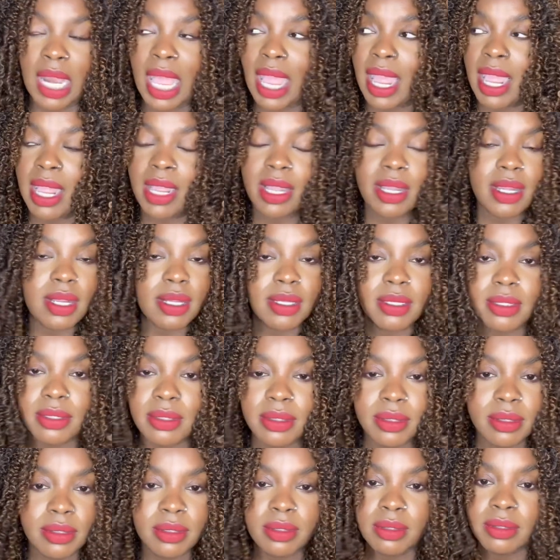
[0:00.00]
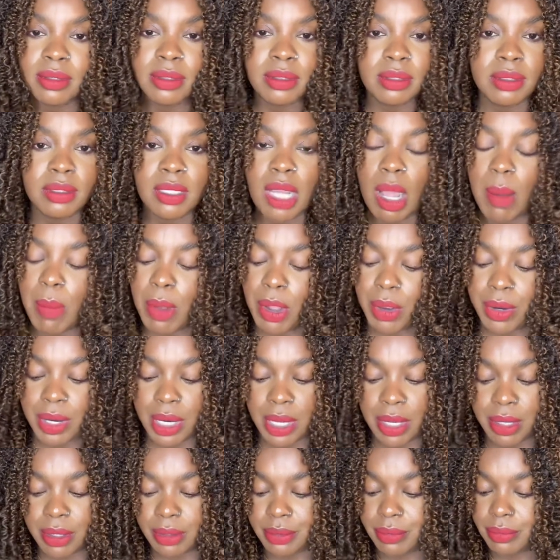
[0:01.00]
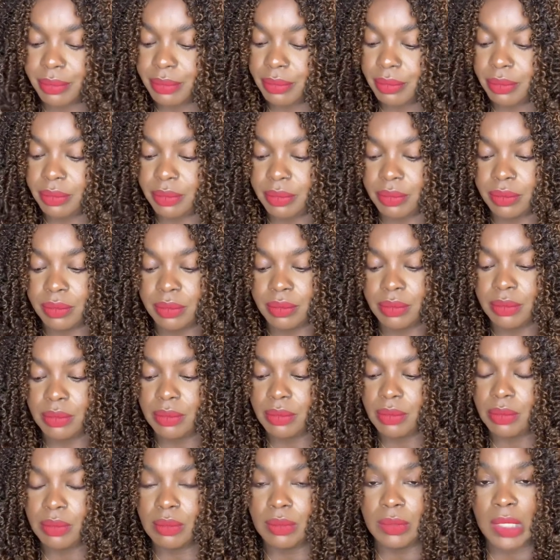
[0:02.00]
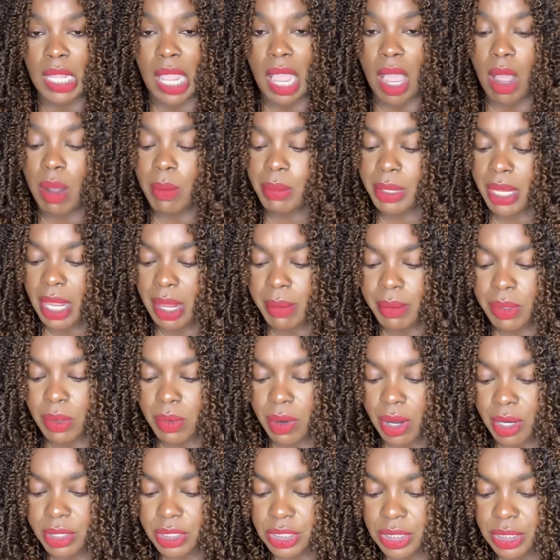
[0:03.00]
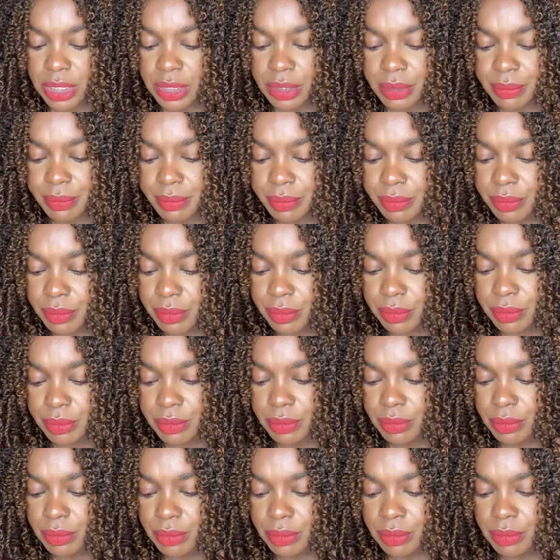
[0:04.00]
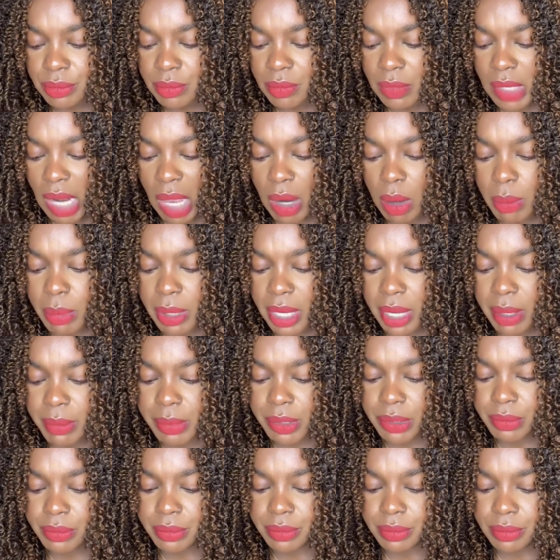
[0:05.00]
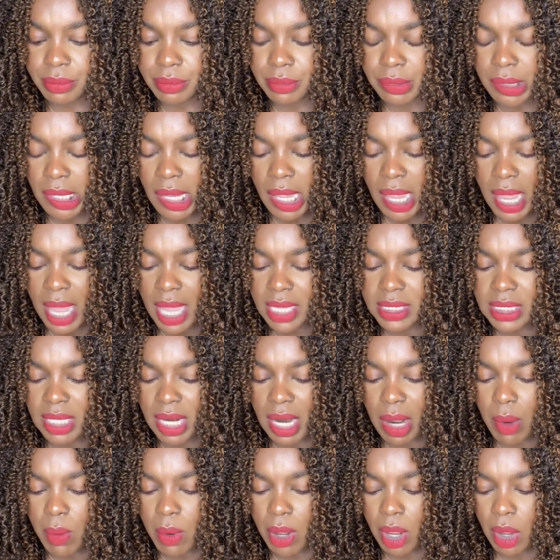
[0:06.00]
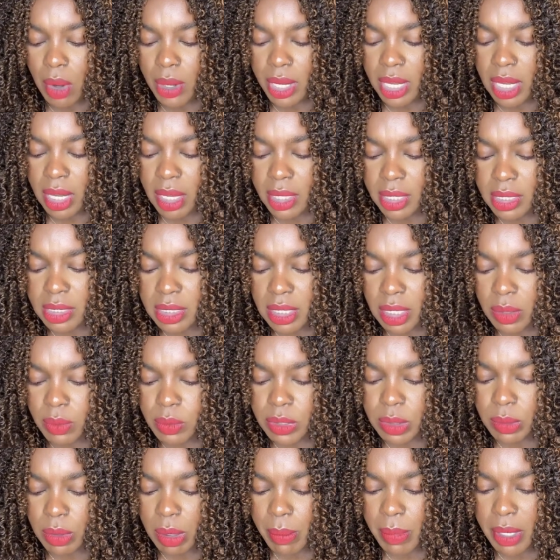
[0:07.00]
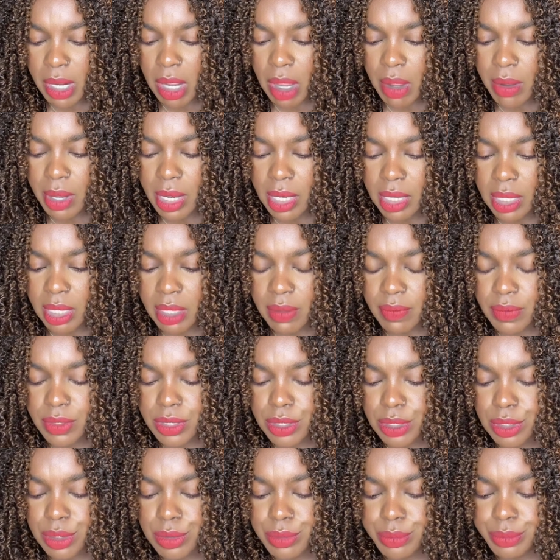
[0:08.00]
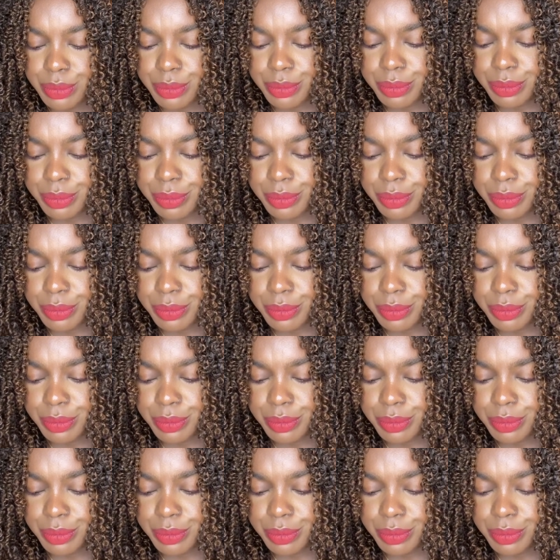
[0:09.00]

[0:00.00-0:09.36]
Like, come on now. I don't blame you, Archie. I don't blame you. I said I wasn't going to give you these other ones, but I'm going to go ahead and give it to you.